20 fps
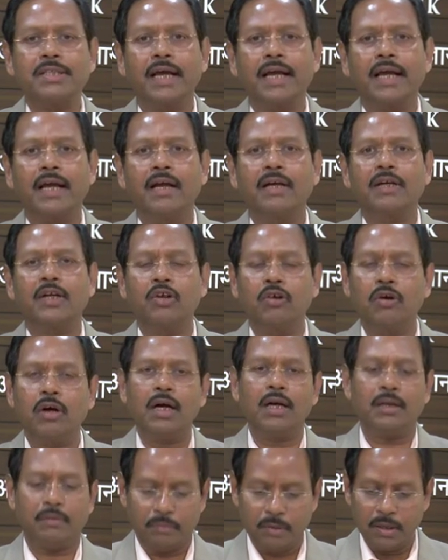they get
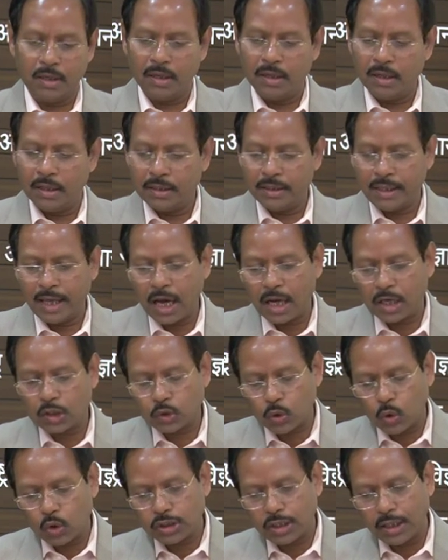cured, they are
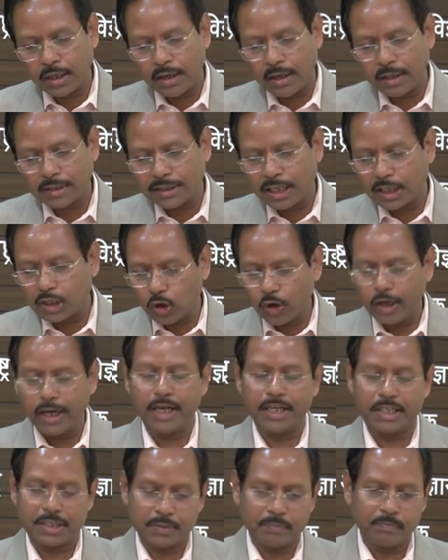so generous they
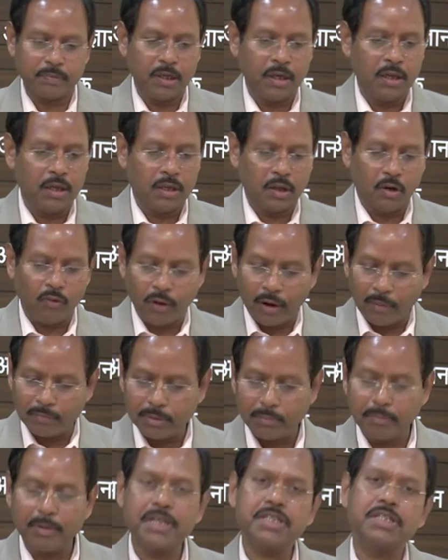donate. Now, one of
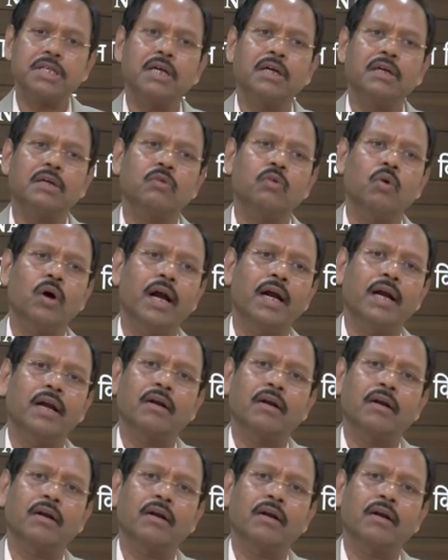the patients who had